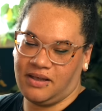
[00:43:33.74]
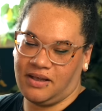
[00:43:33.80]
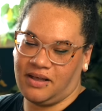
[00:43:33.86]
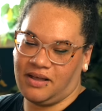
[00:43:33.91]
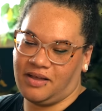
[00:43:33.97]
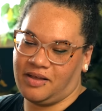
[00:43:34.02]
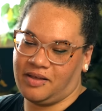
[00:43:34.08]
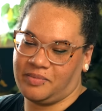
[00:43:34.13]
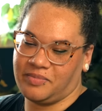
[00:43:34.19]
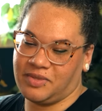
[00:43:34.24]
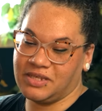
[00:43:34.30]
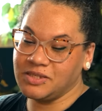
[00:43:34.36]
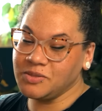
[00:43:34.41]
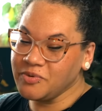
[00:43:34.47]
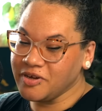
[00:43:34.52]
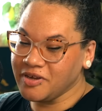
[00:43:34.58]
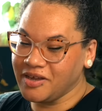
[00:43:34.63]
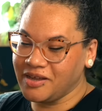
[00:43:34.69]
Um, this
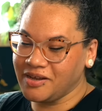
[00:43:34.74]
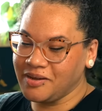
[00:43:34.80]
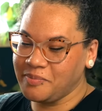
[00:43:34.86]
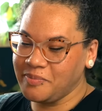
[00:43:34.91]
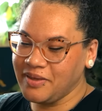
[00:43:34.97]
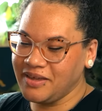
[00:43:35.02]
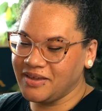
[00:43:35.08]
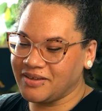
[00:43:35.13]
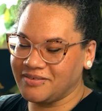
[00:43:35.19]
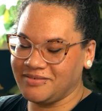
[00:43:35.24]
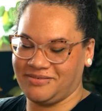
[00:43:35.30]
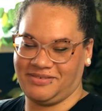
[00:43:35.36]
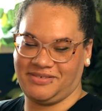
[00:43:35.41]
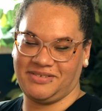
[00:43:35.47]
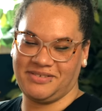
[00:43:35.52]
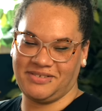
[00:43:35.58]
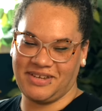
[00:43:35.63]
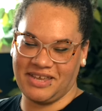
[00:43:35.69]
is where you're going to end up being
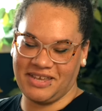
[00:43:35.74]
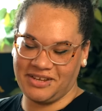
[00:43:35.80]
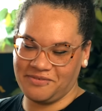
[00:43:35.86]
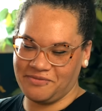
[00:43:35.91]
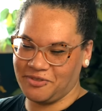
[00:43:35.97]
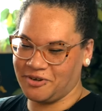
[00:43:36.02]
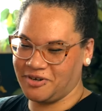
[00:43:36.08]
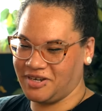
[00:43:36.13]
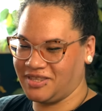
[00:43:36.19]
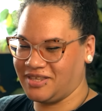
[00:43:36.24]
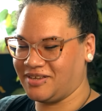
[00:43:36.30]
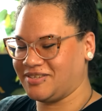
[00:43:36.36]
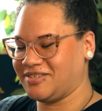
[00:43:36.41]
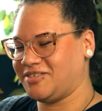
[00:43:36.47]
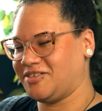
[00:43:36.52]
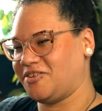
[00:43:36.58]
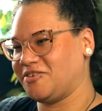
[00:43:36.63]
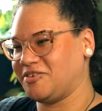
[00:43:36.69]
negative thirty
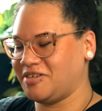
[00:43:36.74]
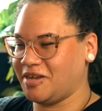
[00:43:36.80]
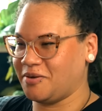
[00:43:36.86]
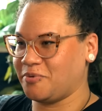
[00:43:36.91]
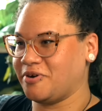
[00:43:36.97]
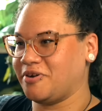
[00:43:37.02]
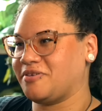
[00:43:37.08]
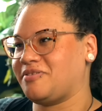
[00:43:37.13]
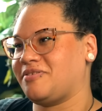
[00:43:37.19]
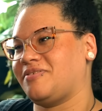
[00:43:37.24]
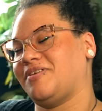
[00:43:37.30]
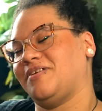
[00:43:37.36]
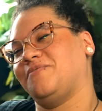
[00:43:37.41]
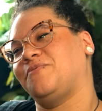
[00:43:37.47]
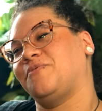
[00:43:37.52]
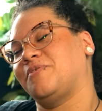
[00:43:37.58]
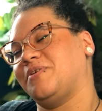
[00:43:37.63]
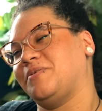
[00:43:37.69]
thousand dollars net worth
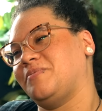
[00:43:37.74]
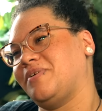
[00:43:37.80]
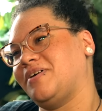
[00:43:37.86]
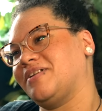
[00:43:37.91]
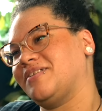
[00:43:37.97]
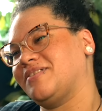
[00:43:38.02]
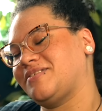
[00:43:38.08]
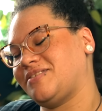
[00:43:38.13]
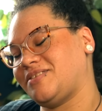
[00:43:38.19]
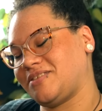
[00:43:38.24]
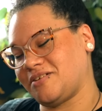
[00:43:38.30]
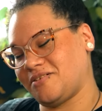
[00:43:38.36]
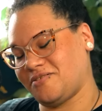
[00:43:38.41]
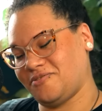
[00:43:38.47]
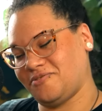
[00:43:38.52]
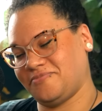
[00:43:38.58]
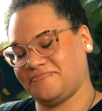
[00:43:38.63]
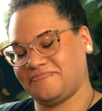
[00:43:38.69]
at forty-one.
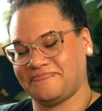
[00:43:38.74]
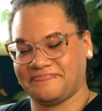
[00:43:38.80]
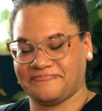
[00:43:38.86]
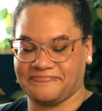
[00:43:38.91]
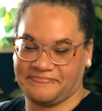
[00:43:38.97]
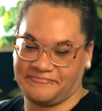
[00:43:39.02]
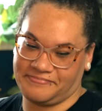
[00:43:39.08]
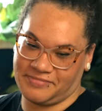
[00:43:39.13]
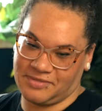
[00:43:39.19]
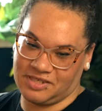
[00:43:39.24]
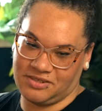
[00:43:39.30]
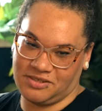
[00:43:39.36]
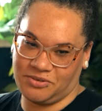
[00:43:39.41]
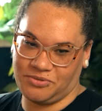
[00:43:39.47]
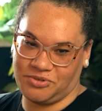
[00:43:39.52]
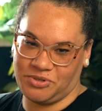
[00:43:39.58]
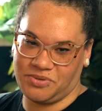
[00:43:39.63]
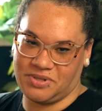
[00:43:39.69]
So
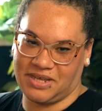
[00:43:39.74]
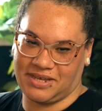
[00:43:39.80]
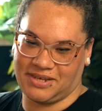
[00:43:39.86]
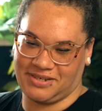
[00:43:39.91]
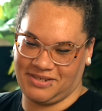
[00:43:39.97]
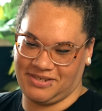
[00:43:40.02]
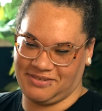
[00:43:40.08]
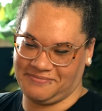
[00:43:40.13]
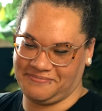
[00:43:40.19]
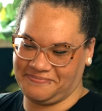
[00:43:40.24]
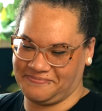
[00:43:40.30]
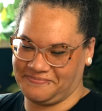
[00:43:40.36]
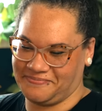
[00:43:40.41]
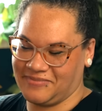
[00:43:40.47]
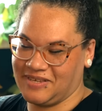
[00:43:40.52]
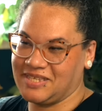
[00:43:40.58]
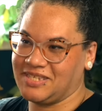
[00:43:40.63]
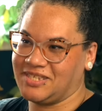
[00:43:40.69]
don't do that.
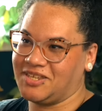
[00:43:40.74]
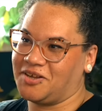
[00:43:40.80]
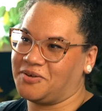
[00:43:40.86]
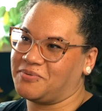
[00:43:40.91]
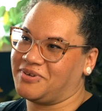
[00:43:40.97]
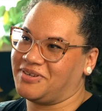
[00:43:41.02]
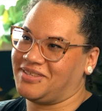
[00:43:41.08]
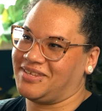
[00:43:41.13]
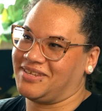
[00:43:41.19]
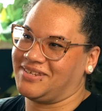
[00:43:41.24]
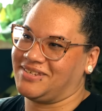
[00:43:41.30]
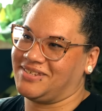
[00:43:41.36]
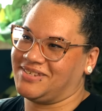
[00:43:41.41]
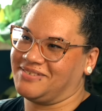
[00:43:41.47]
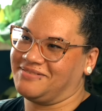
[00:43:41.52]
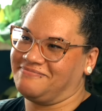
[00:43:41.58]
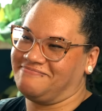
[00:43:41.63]
It's not worth it.